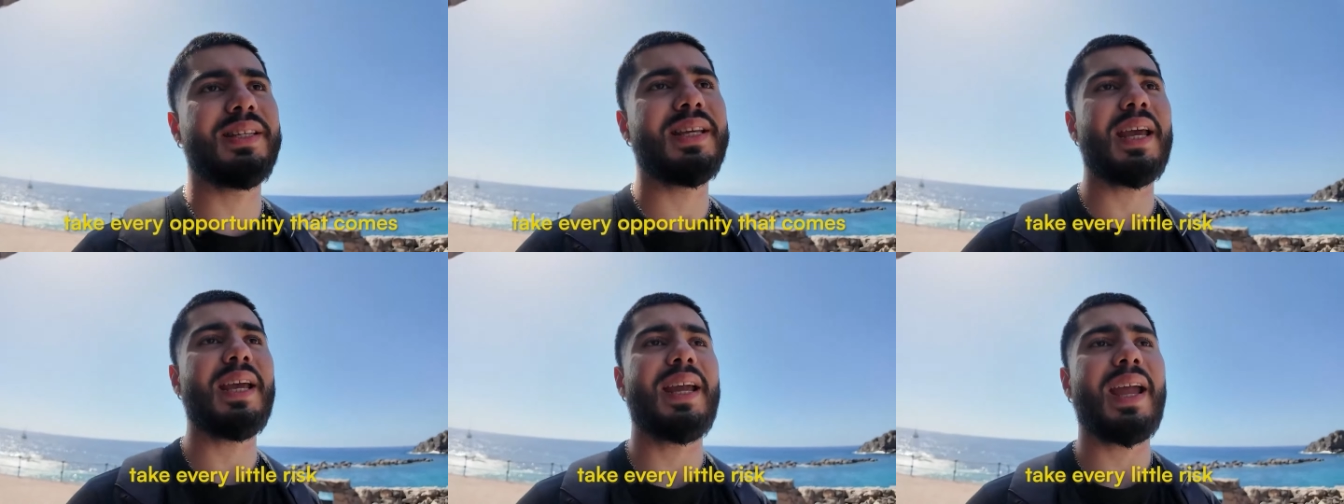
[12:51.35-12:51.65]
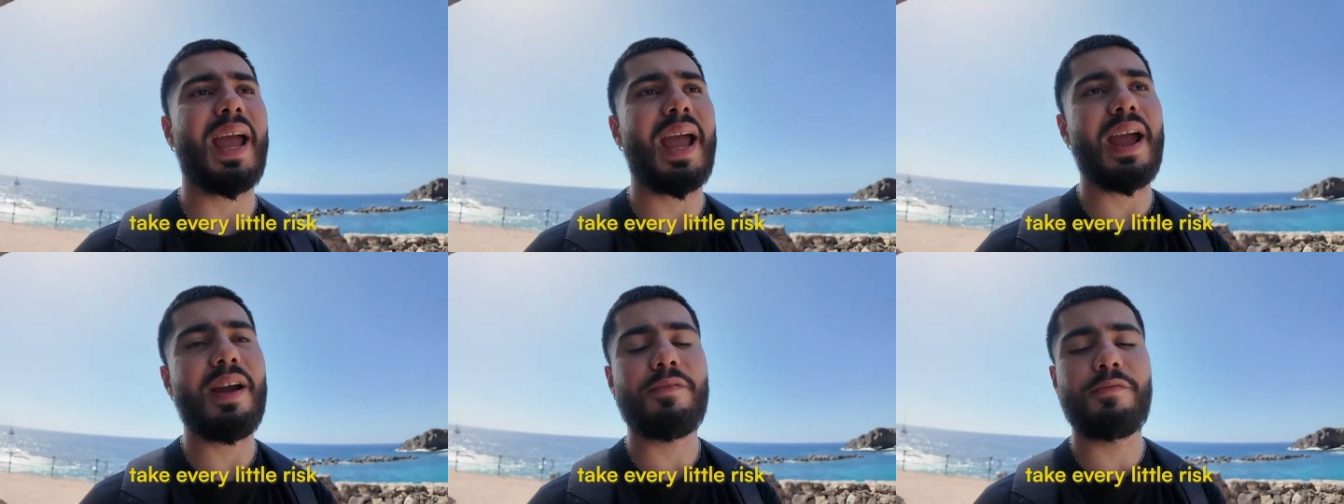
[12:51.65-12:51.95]

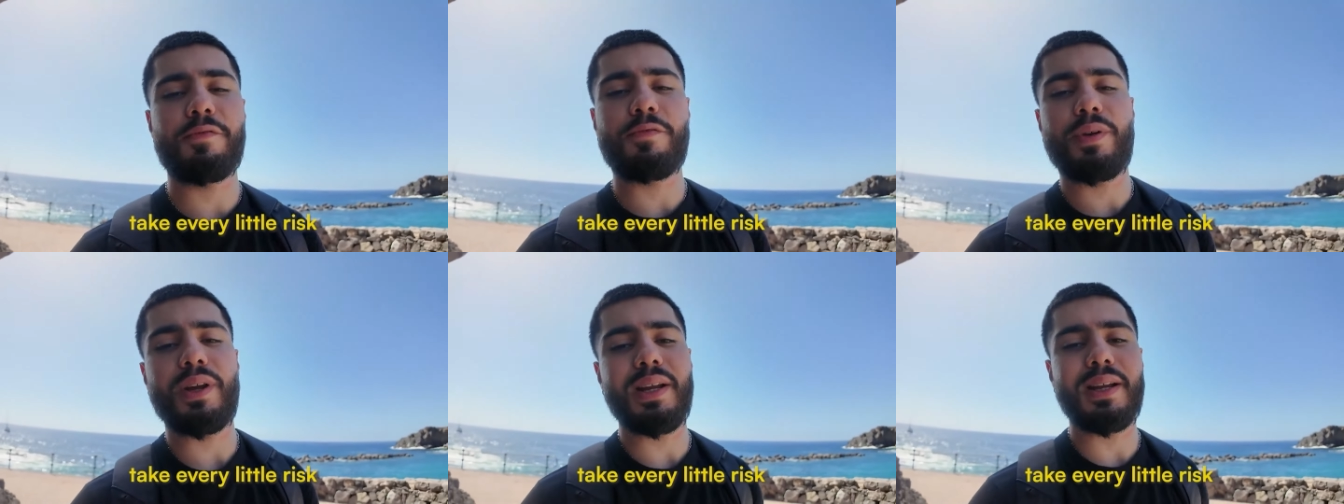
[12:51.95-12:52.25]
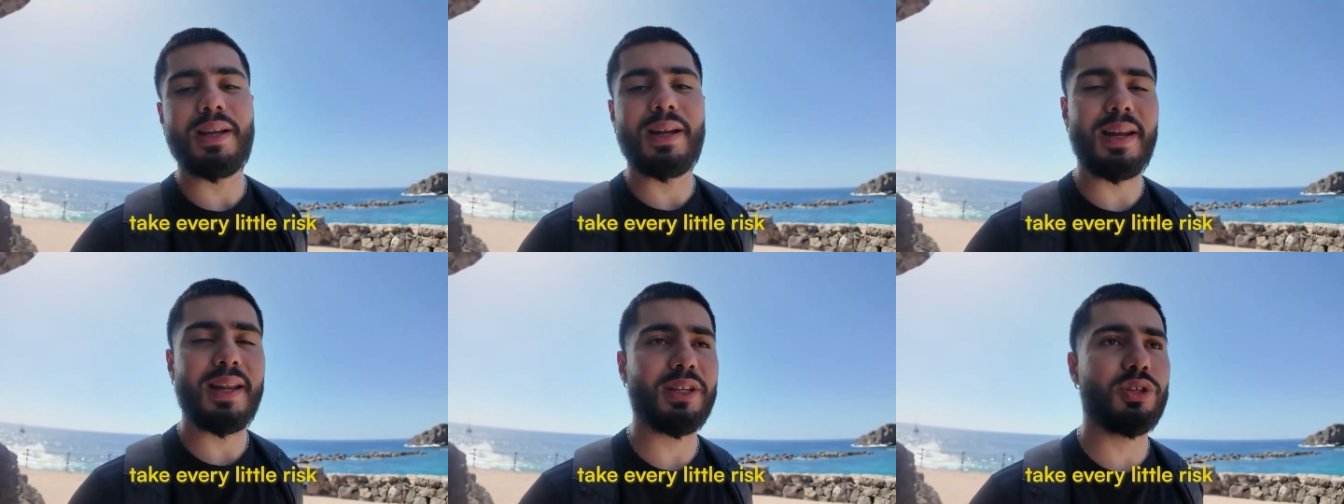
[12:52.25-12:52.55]
Take
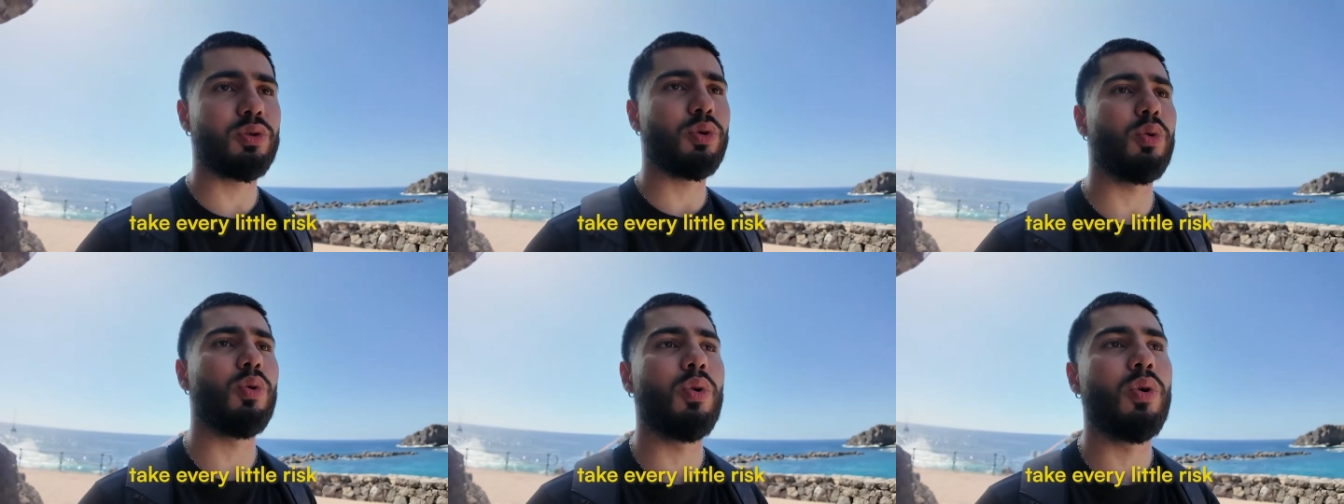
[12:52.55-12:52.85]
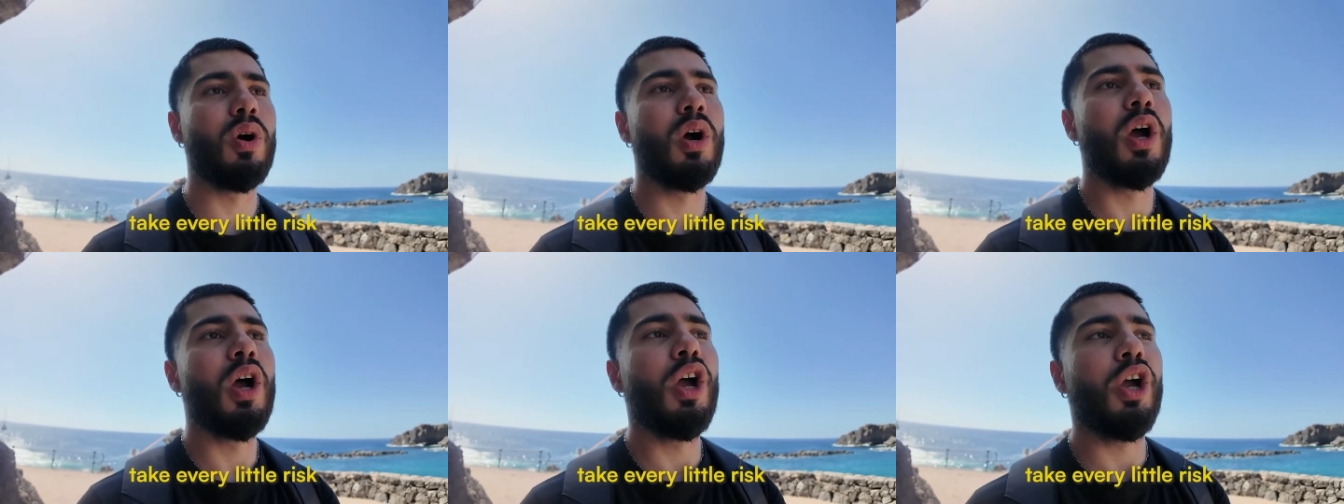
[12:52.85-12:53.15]
every
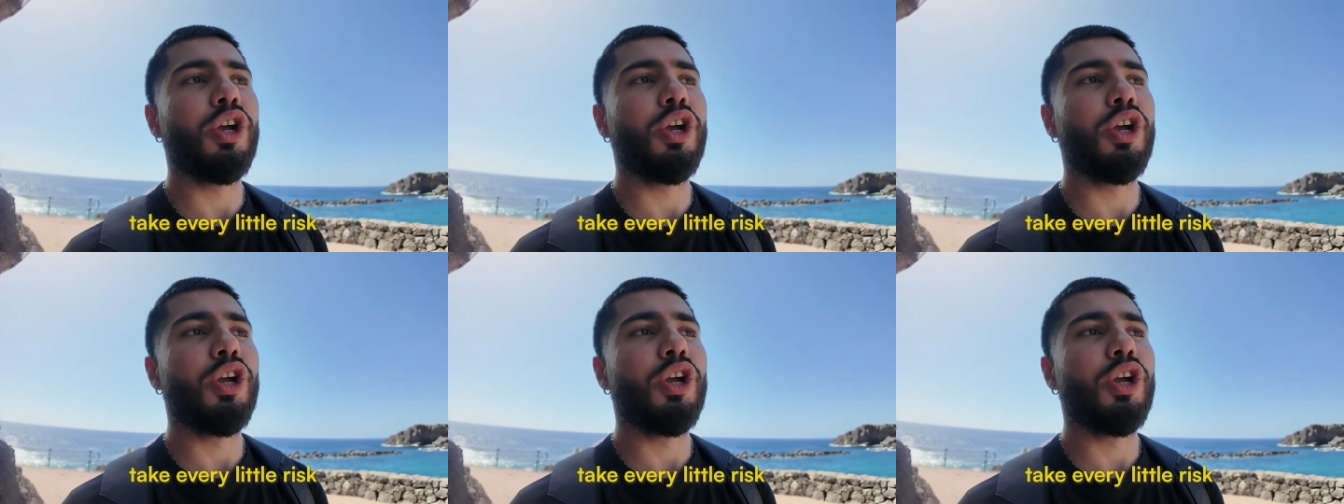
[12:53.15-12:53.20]
little,